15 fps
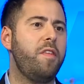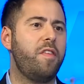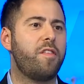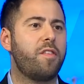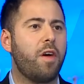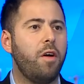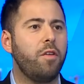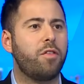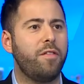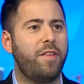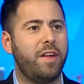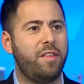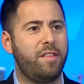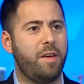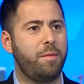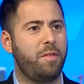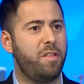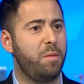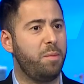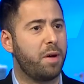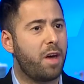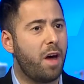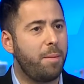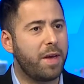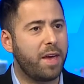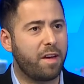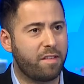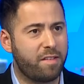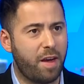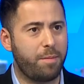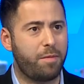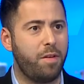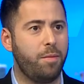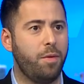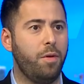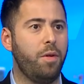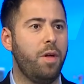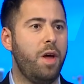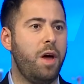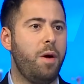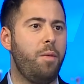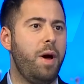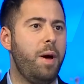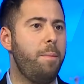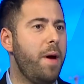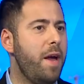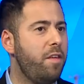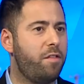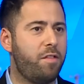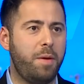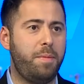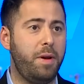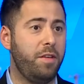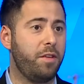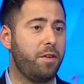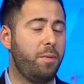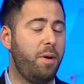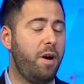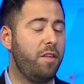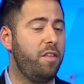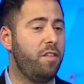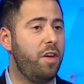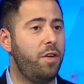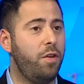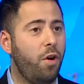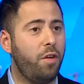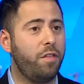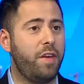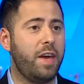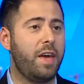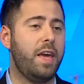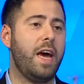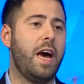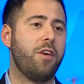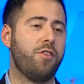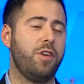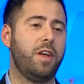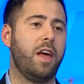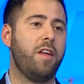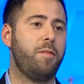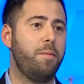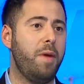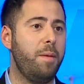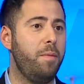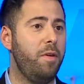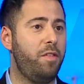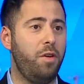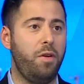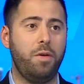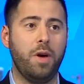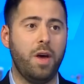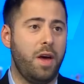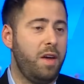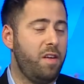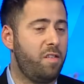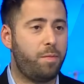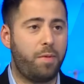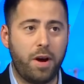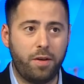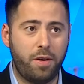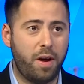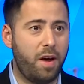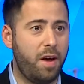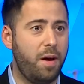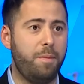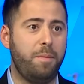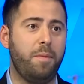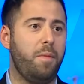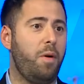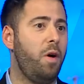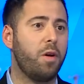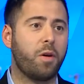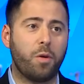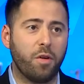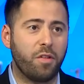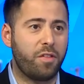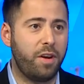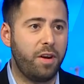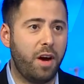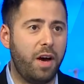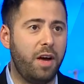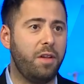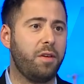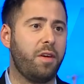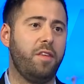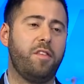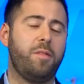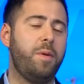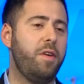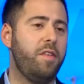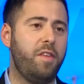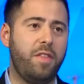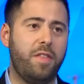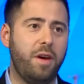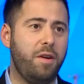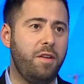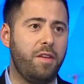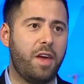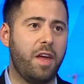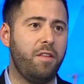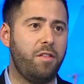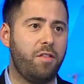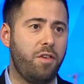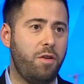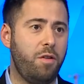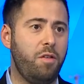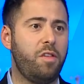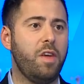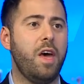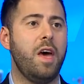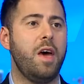is this culture of anti-Semitism becoming acceptable, where mainstream political parties are not taking action against members who spread um, Holocaust denial, conspiracy theories against Jews.